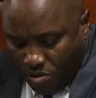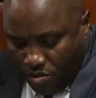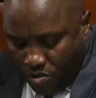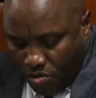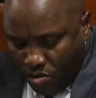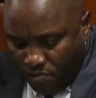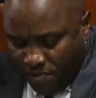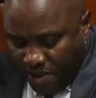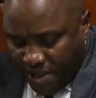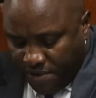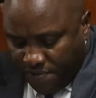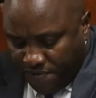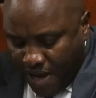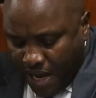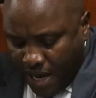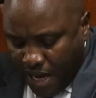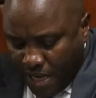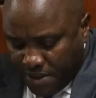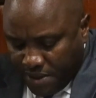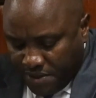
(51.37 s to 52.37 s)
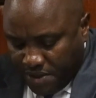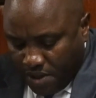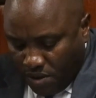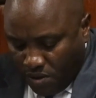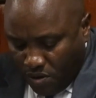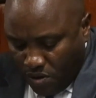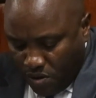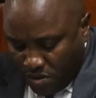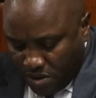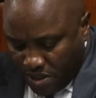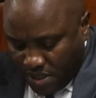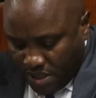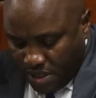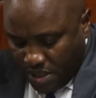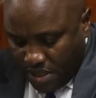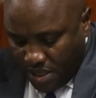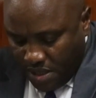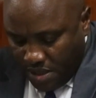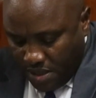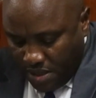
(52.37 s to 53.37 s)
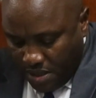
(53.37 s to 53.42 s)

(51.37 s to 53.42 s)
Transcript: over the funds lost